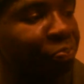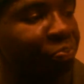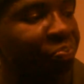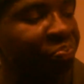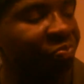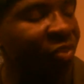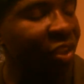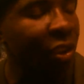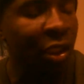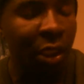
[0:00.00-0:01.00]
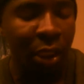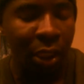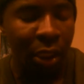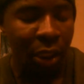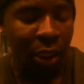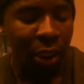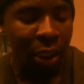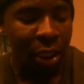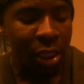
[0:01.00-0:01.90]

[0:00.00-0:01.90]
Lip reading: (silence)